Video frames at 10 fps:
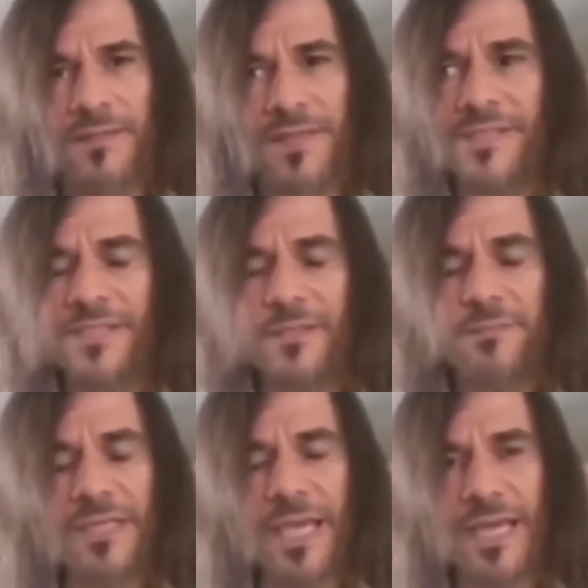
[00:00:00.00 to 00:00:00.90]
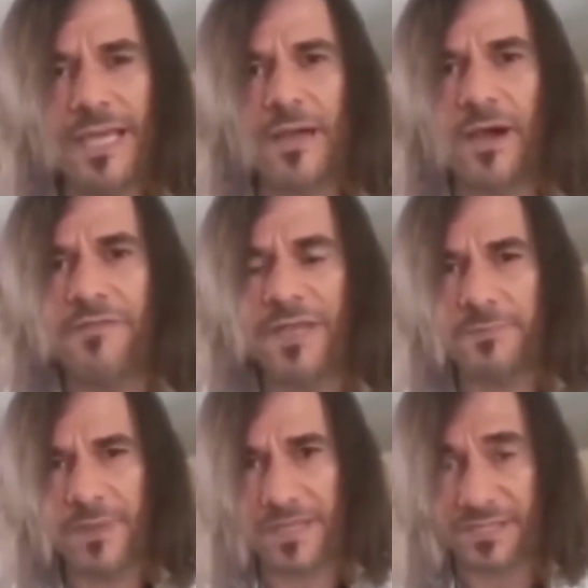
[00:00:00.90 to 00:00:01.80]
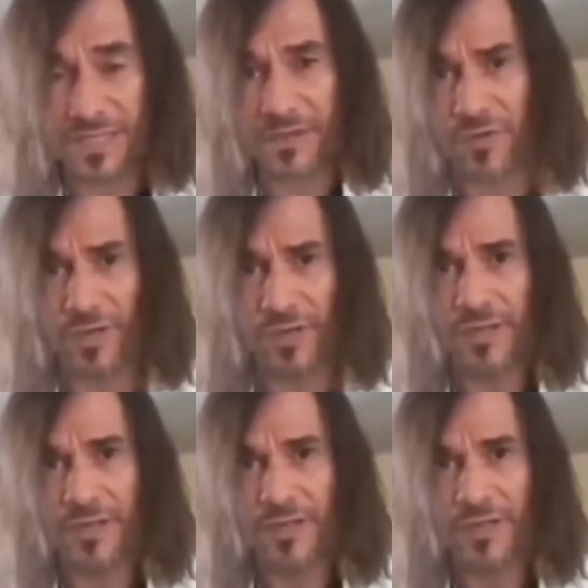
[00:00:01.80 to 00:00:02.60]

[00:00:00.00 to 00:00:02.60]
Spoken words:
That's the beginning of their big secret.